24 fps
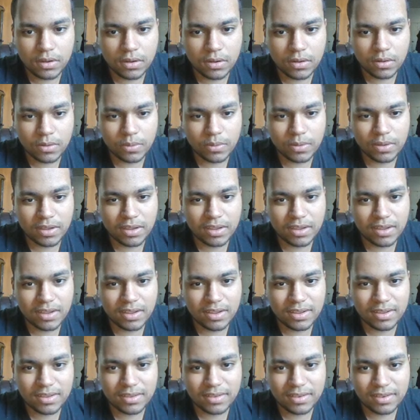Oh
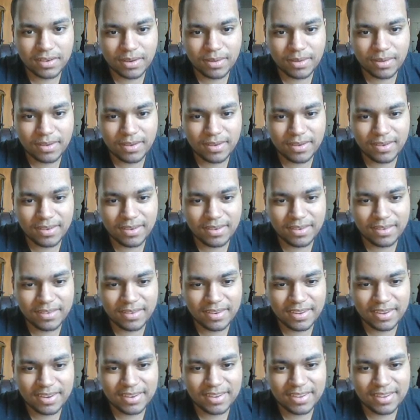yeah, so,
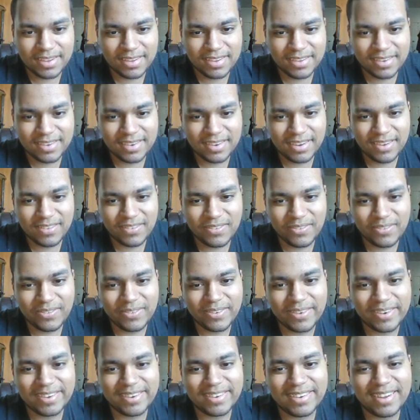90 days off for
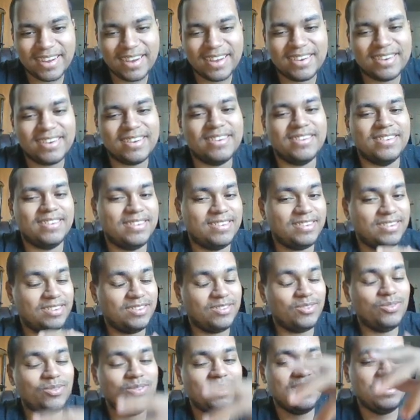$1.
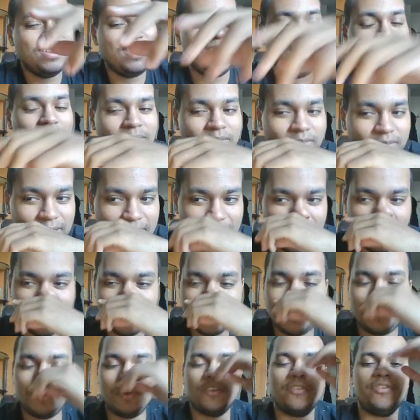Soon in the coming videos,
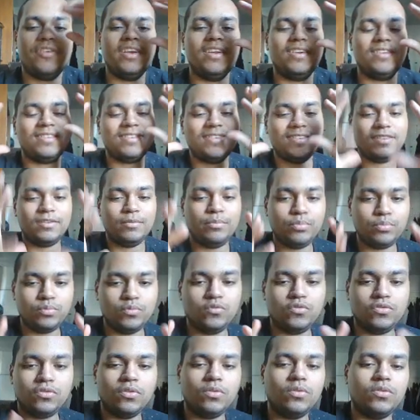I'm gonna create a simple
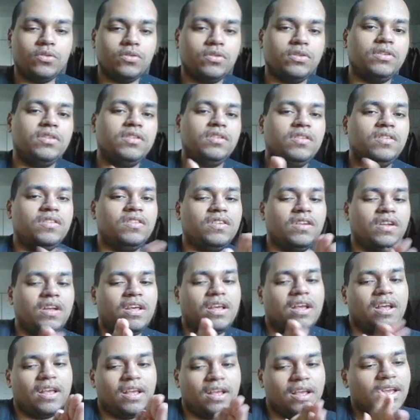store and teach
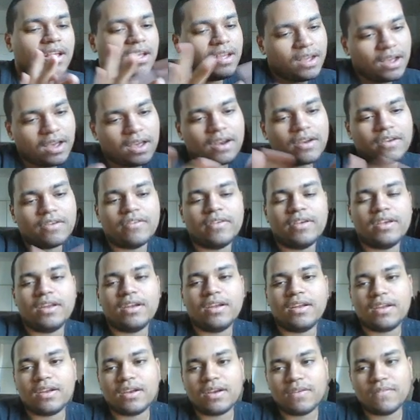y'all how to create a
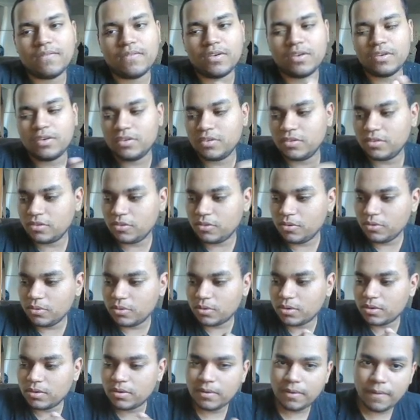converting
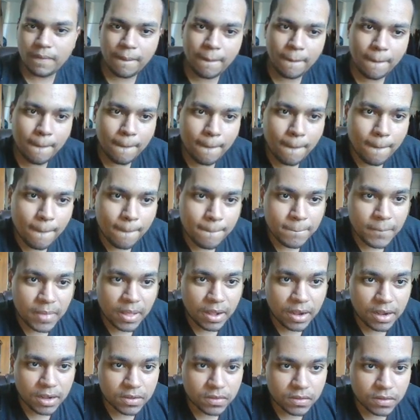store.
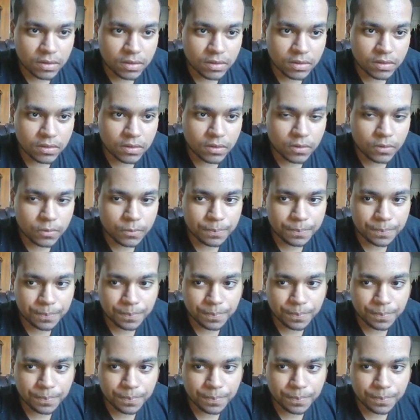Alright, so let's go.